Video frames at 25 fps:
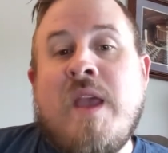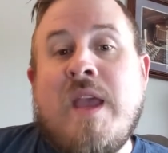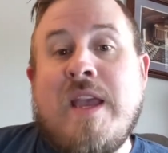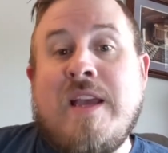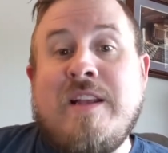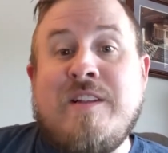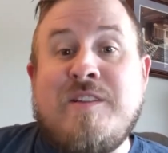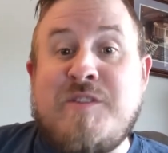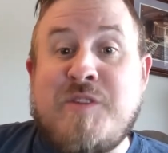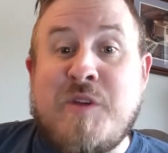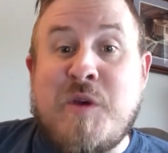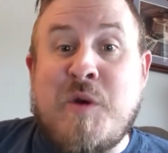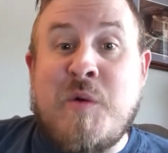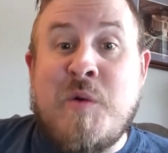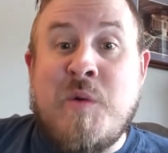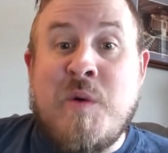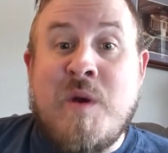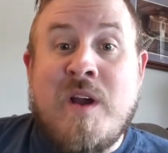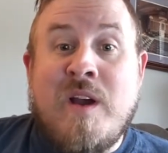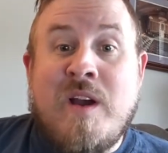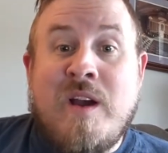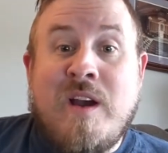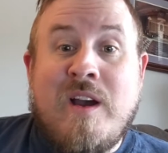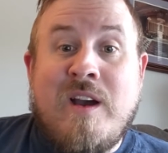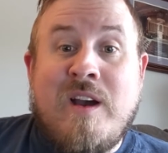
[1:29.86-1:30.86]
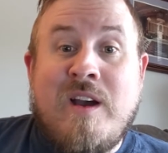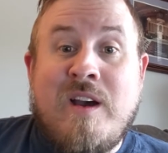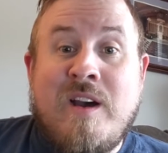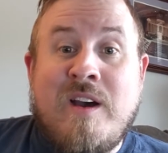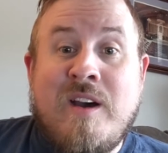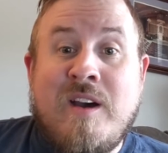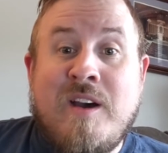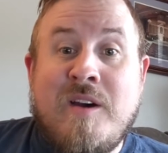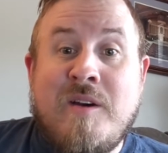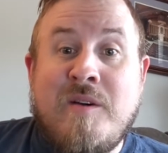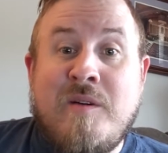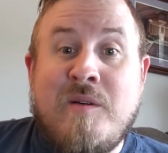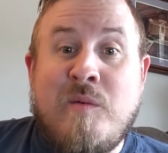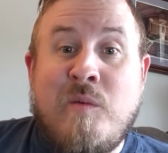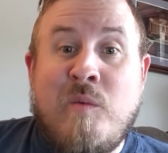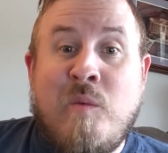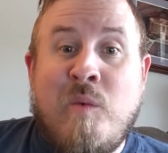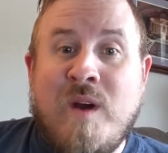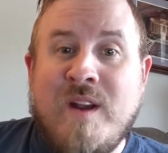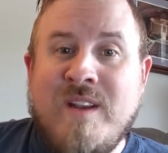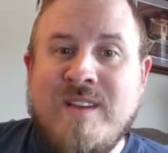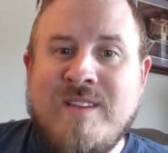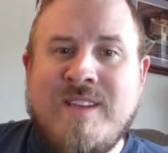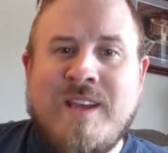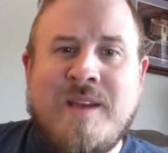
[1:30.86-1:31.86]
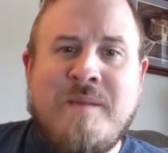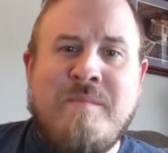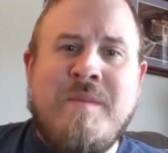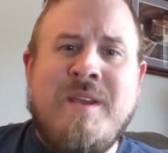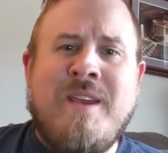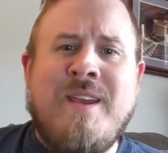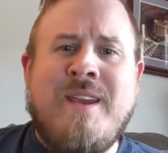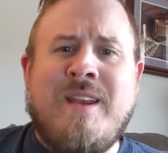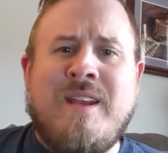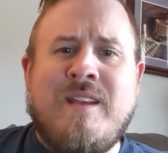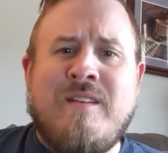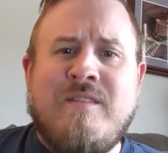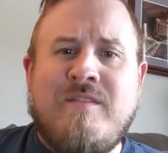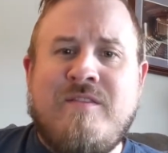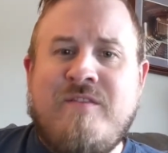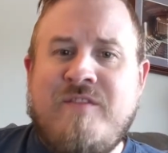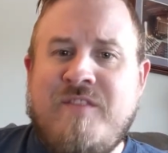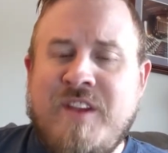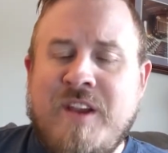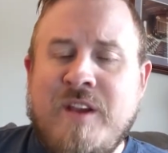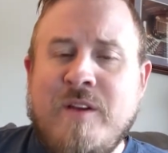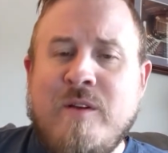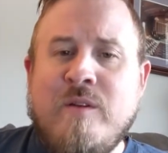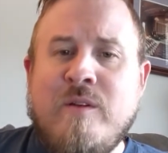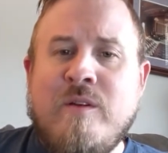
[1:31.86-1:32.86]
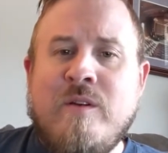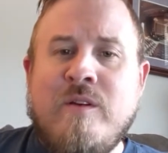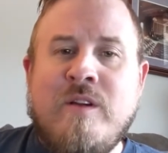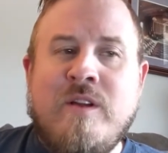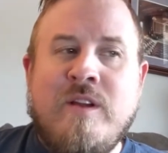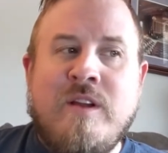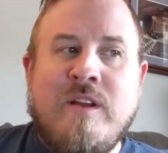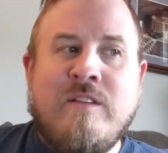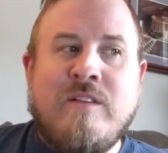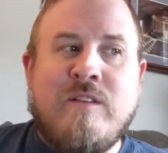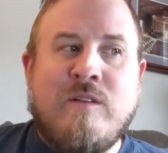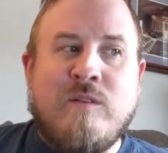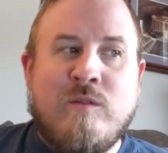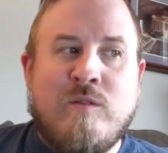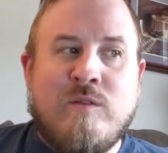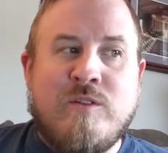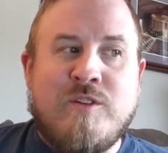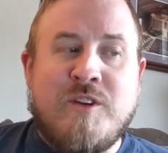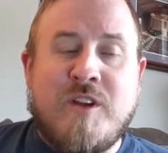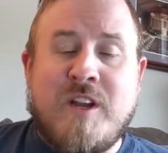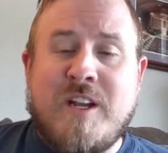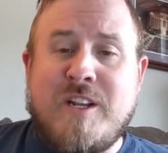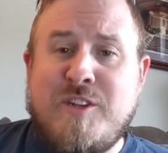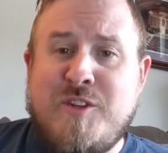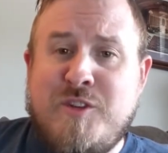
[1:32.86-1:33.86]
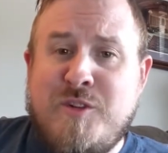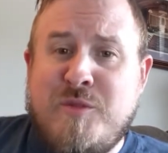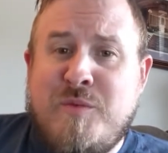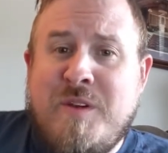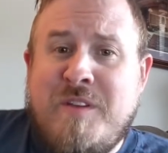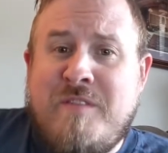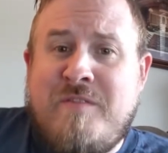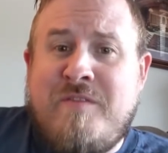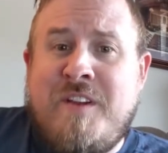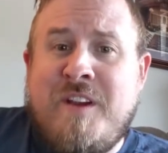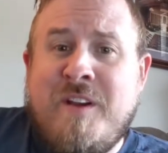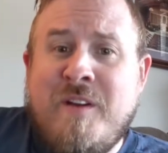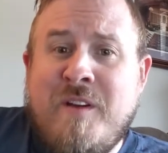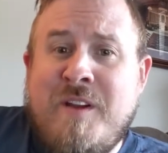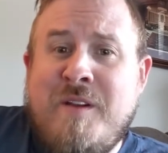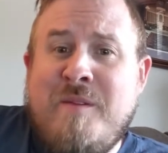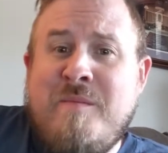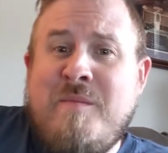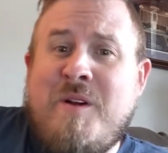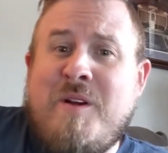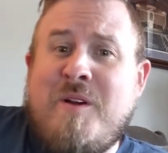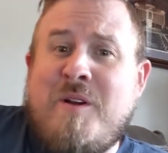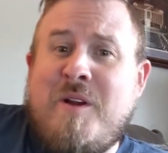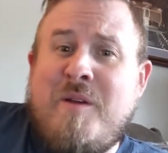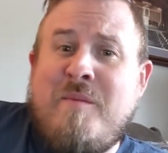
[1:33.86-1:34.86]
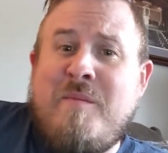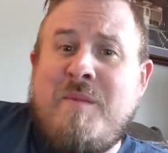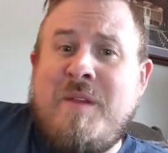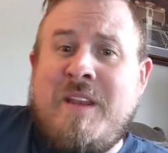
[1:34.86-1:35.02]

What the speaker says: And so what does that mean? Fear the Lord your God. Should we fear him? Or,